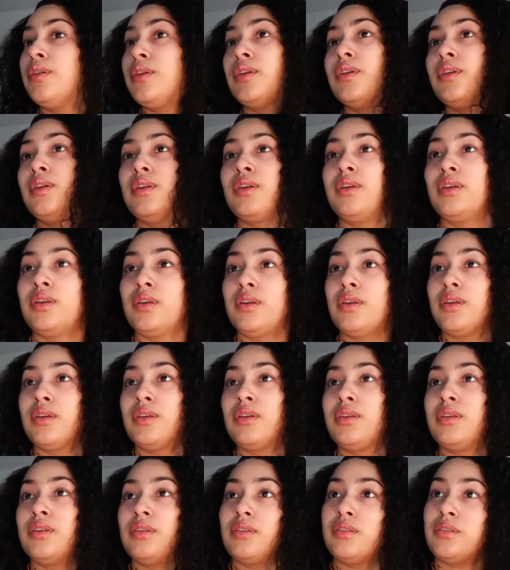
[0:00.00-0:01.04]

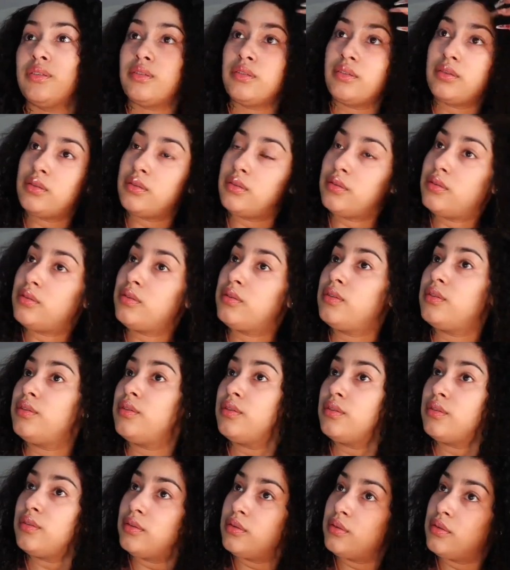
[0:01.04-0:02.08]

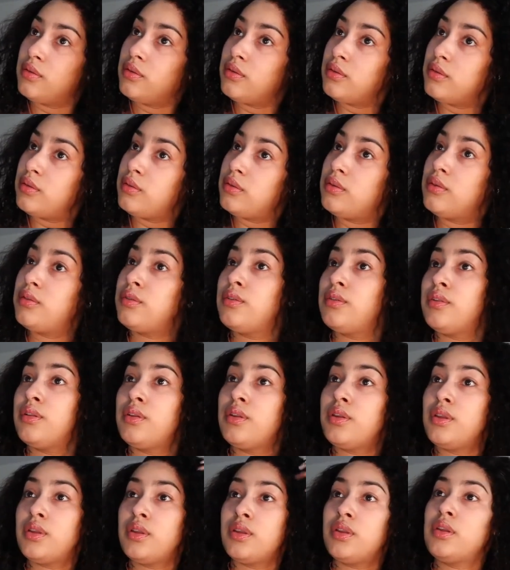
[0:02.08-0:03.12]

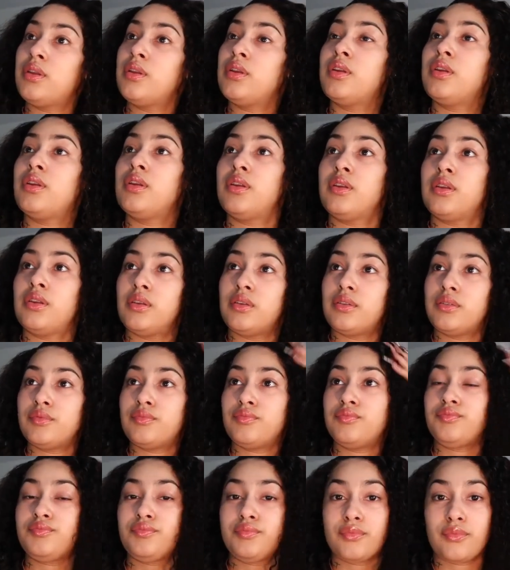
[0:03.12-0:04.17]

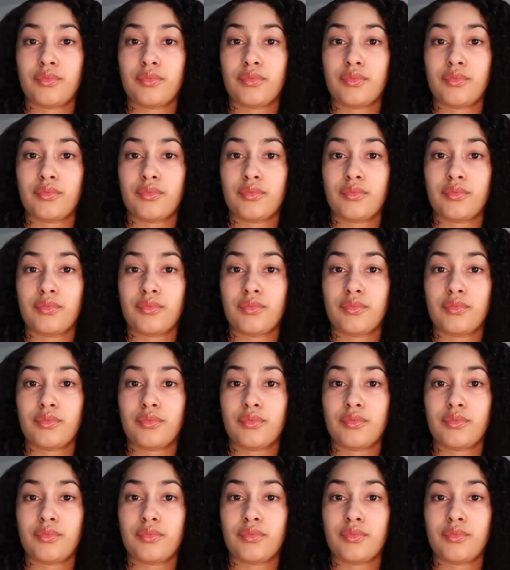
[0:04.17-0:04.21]
Nobody speaks.